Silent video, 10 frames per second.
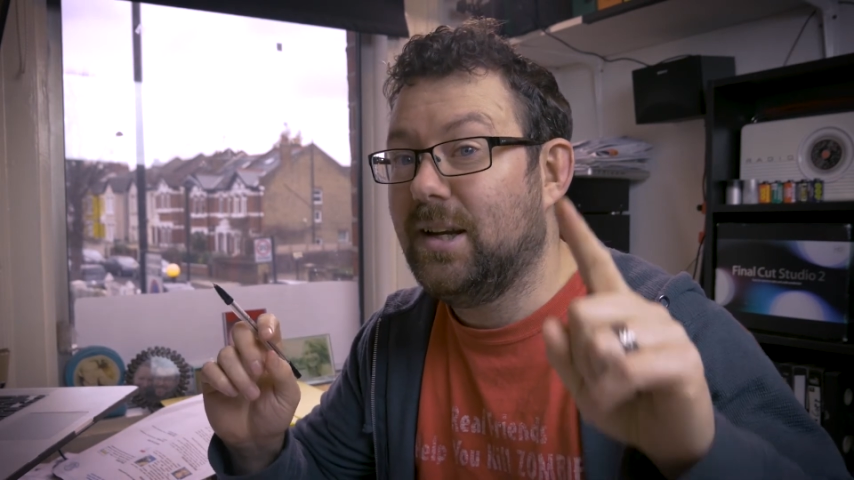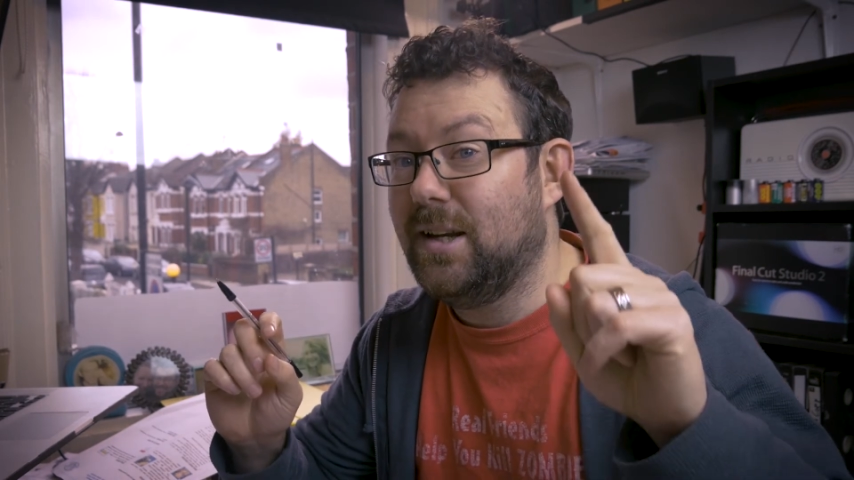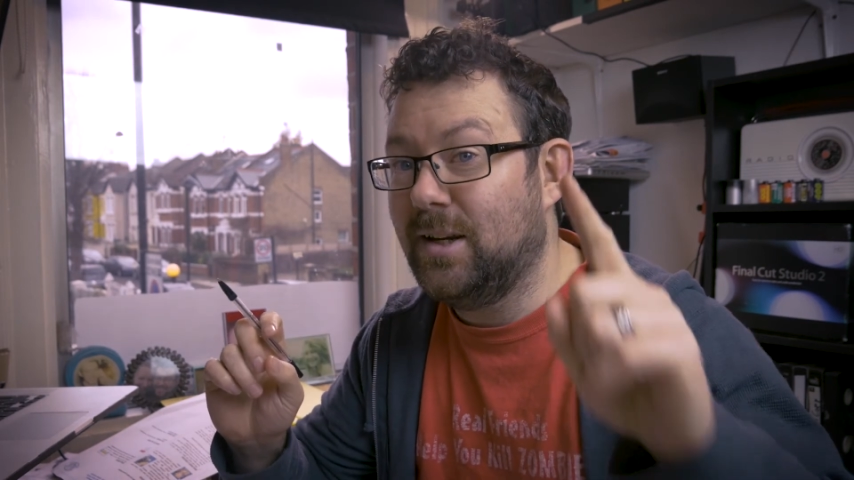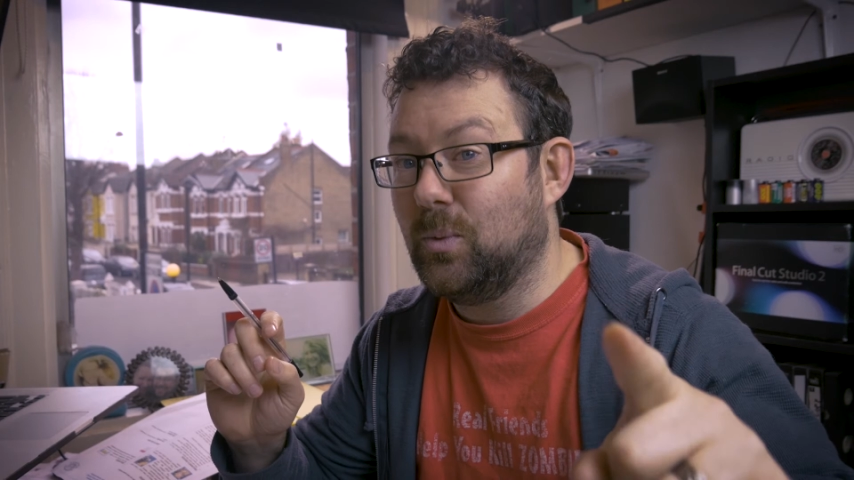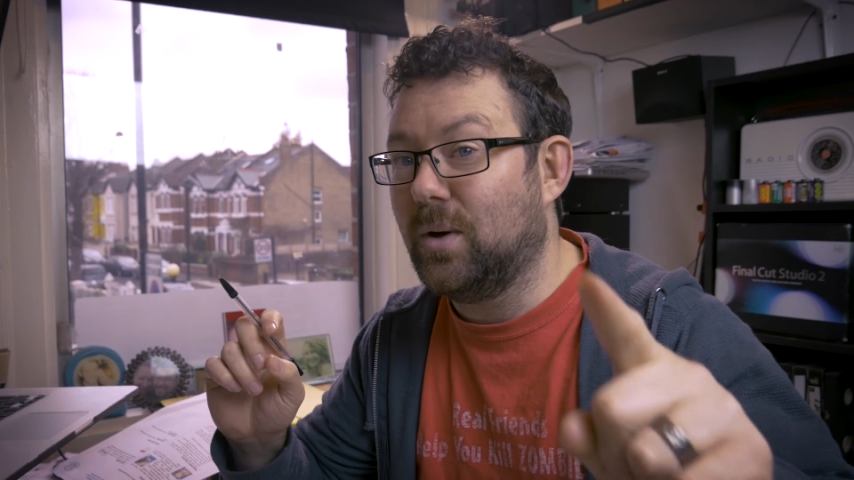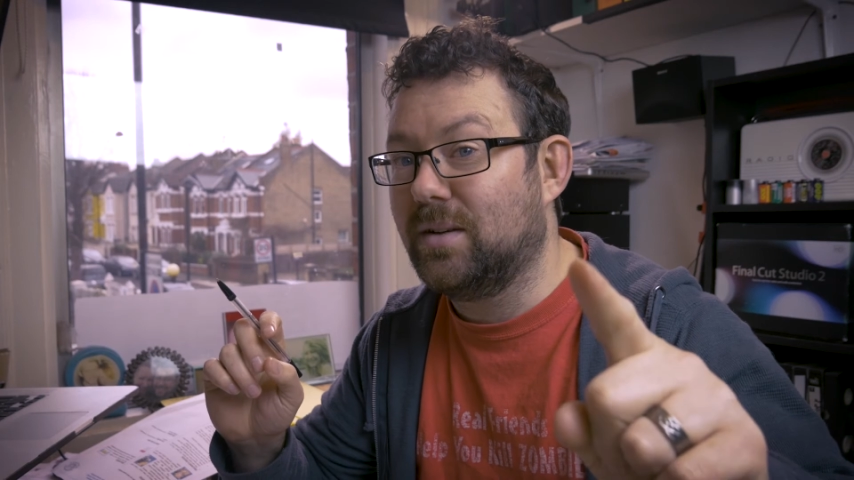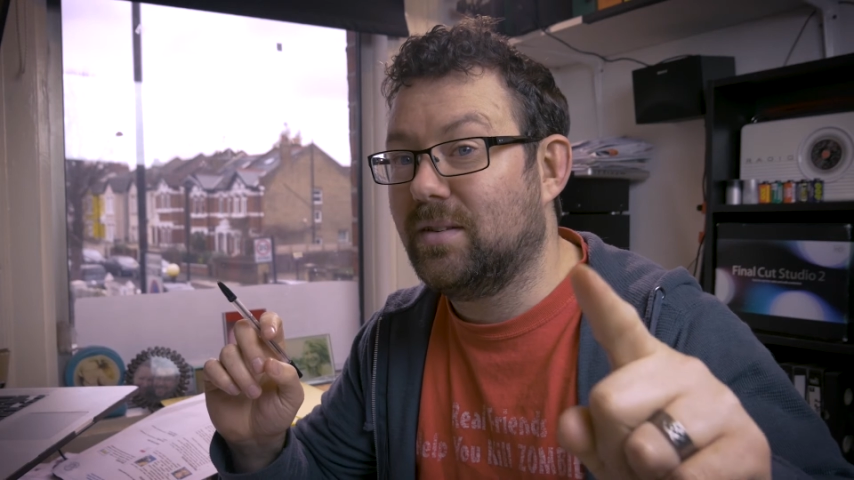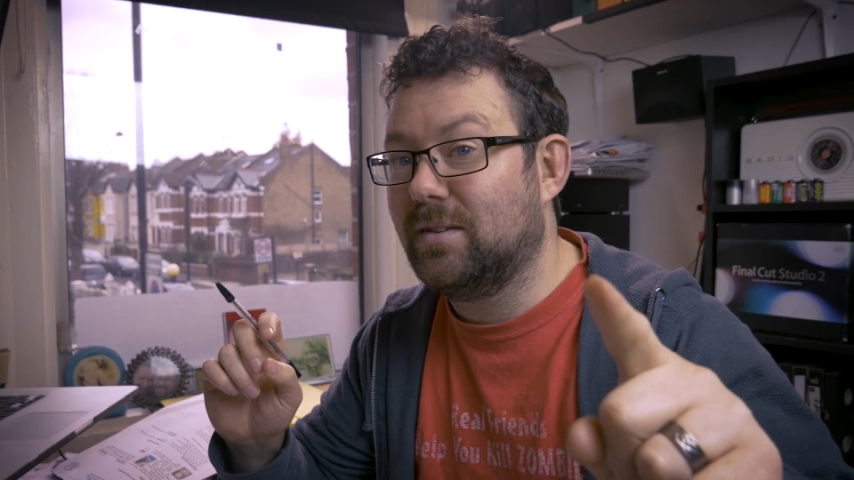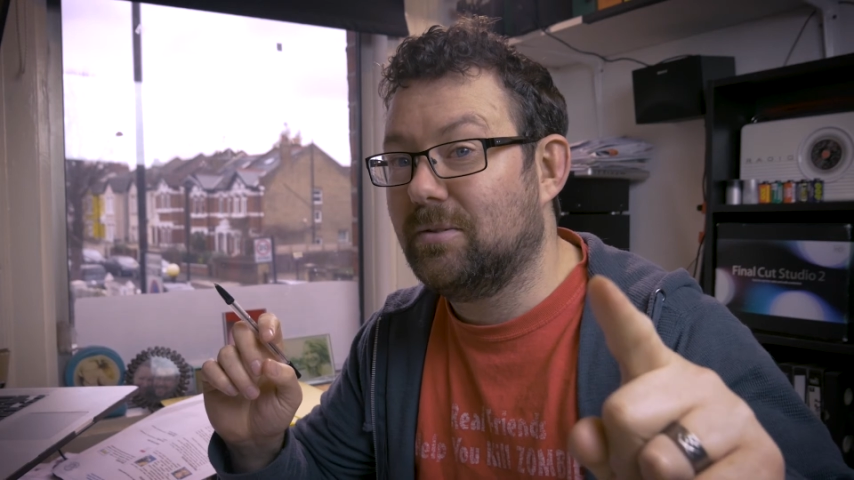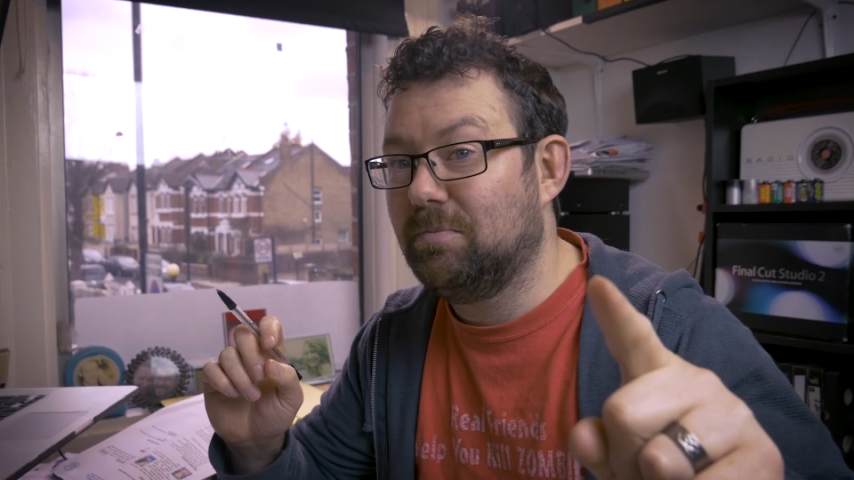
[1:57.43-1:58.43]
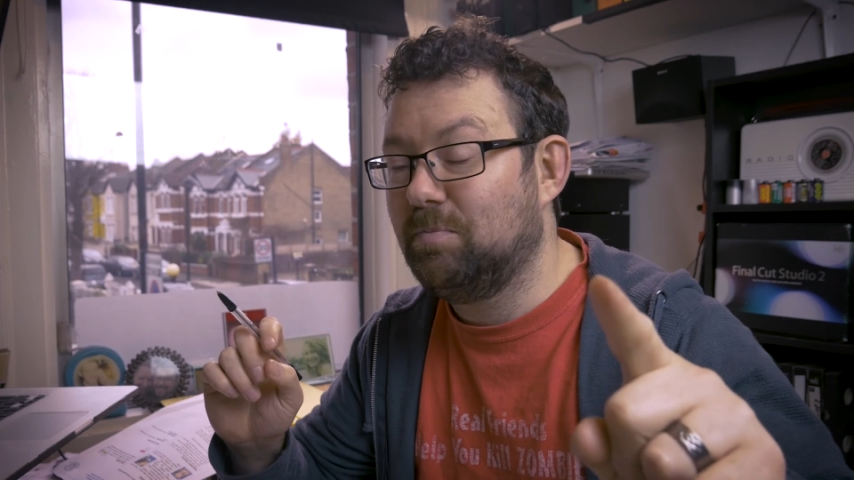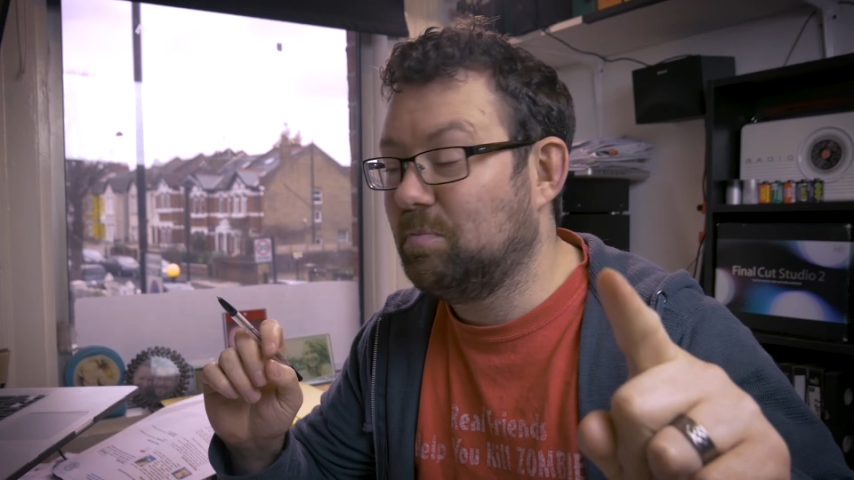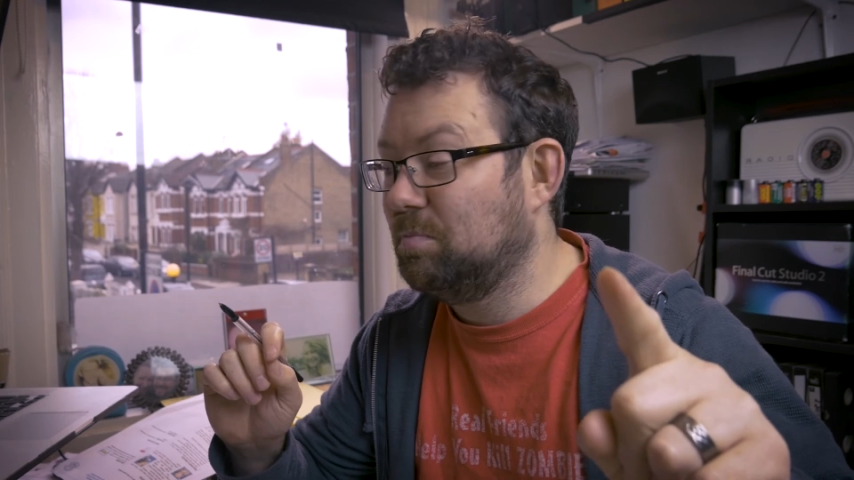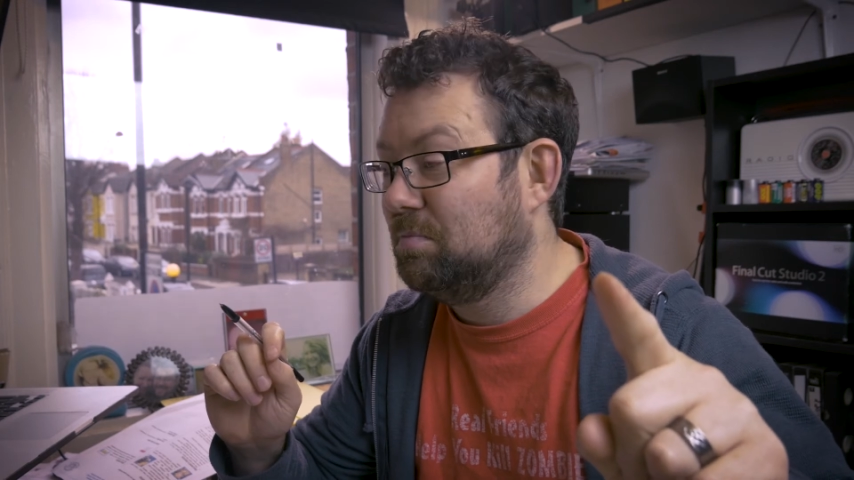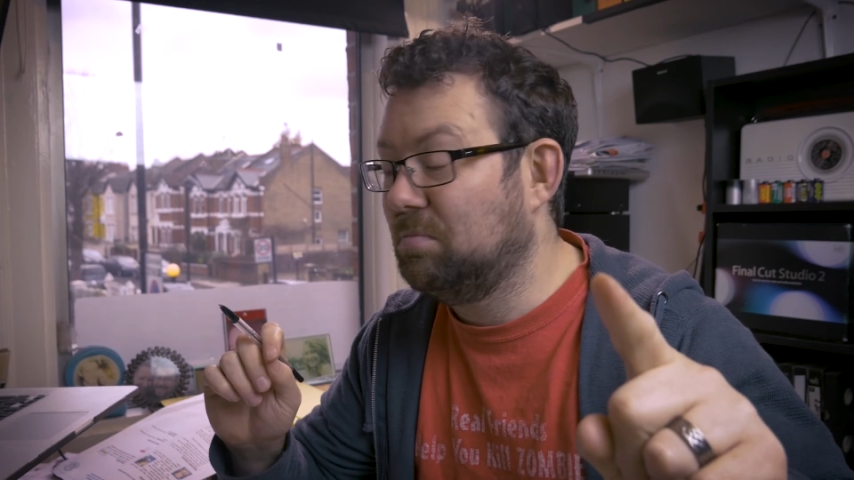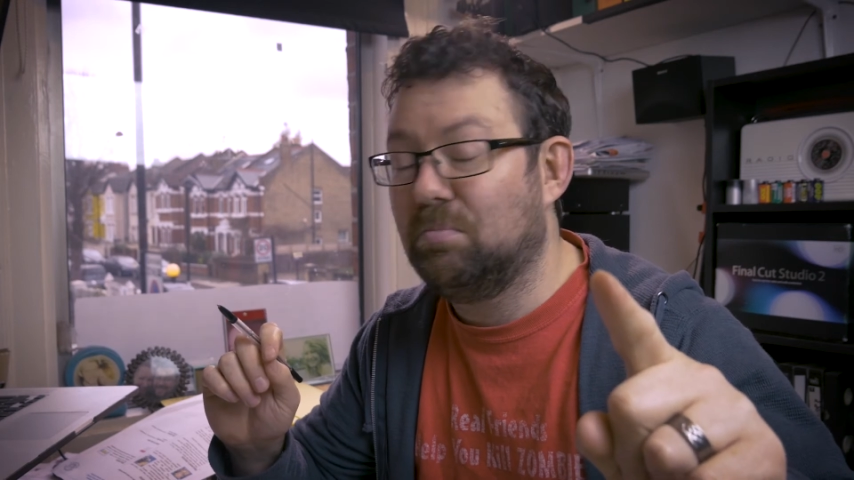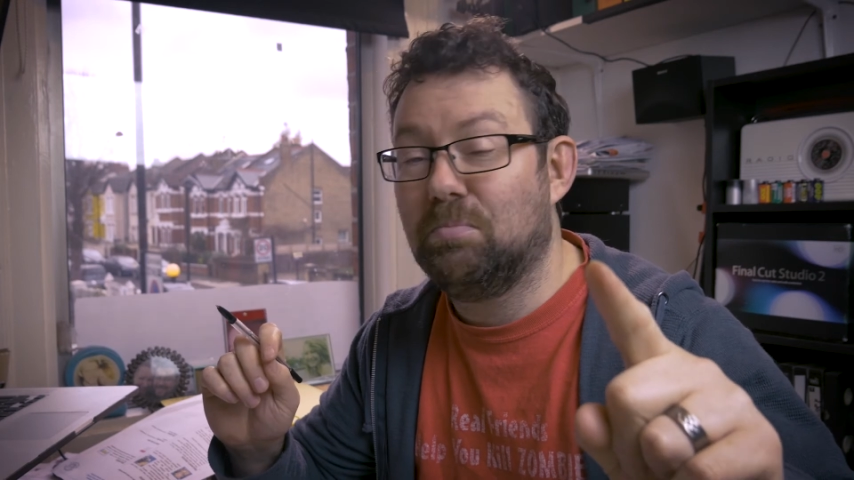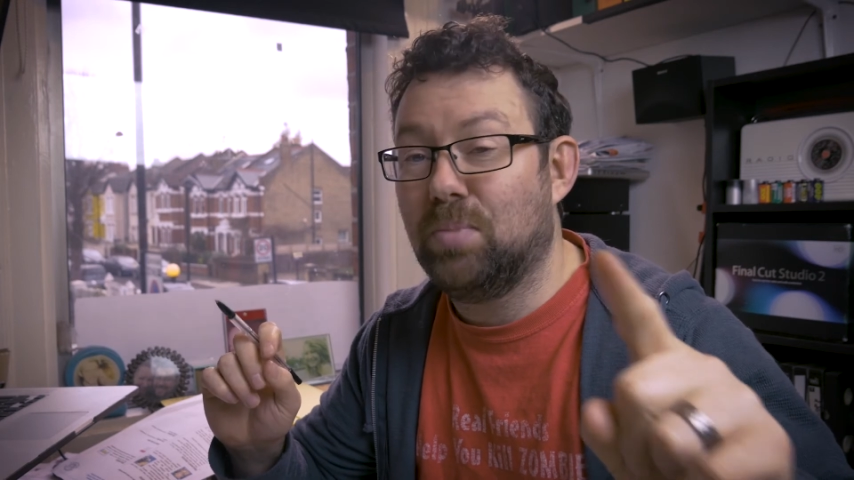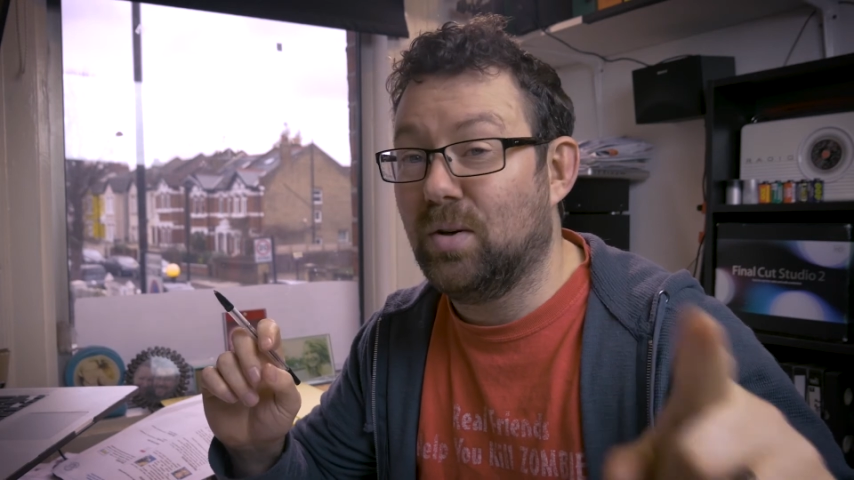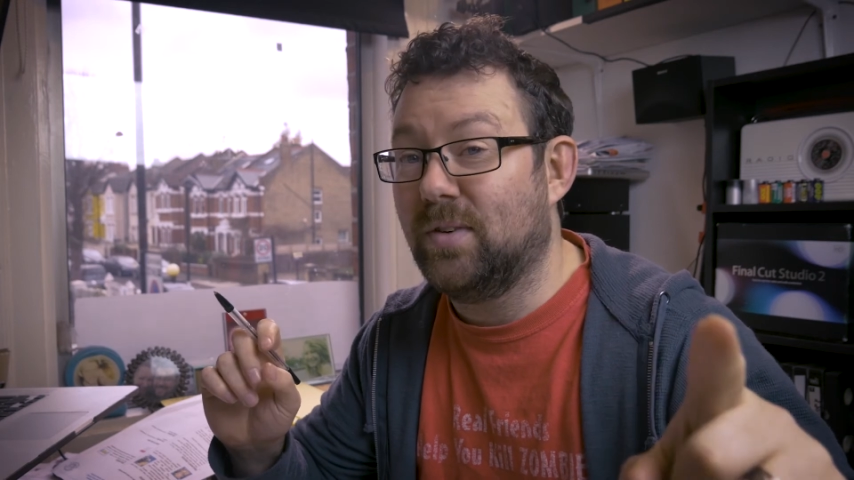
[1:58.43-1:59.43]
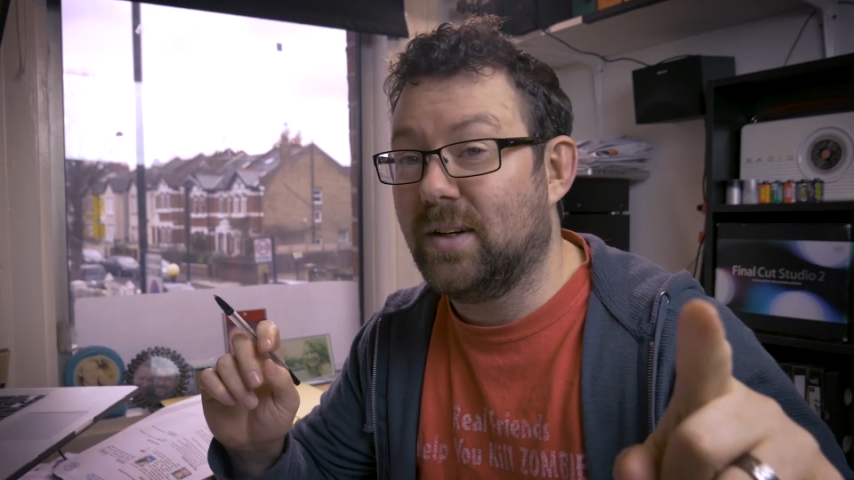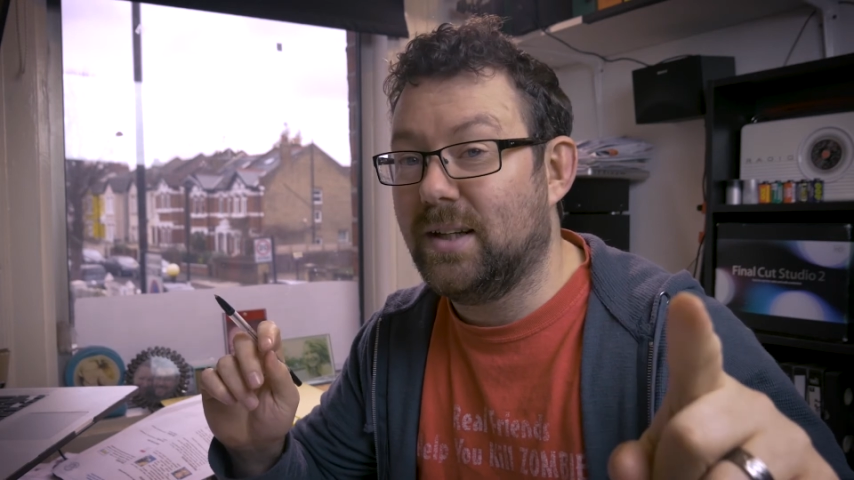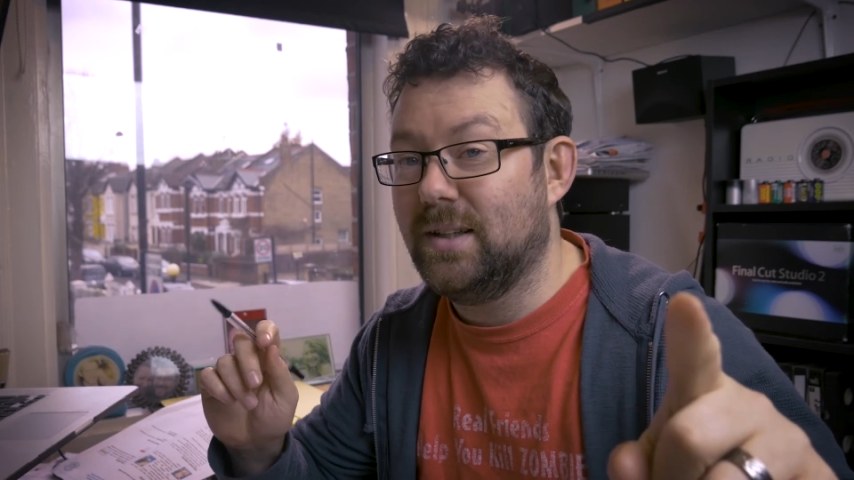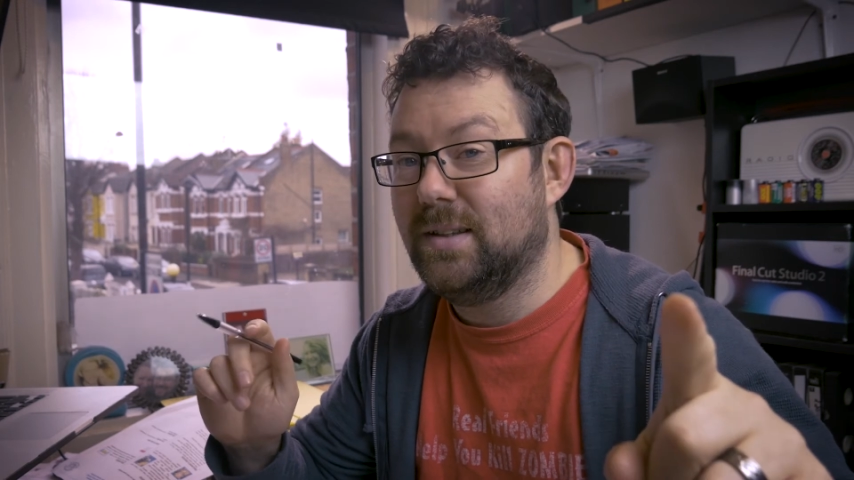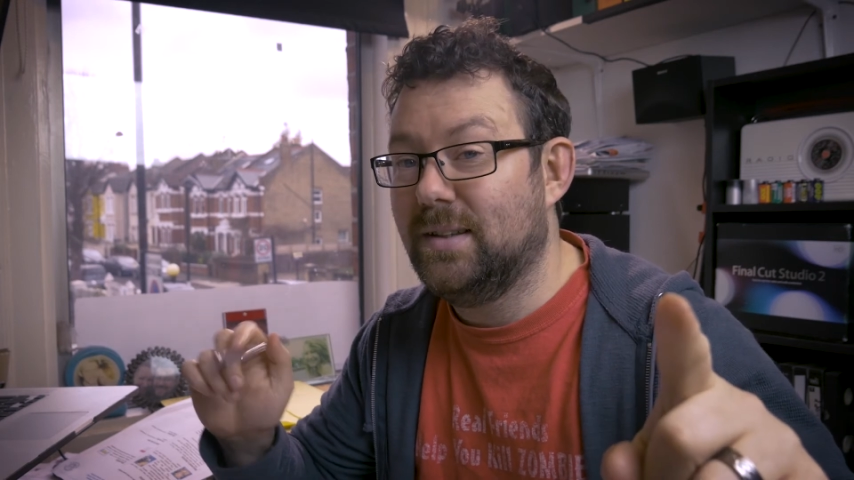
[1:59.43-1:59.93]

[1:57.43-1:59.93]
it works perfectly.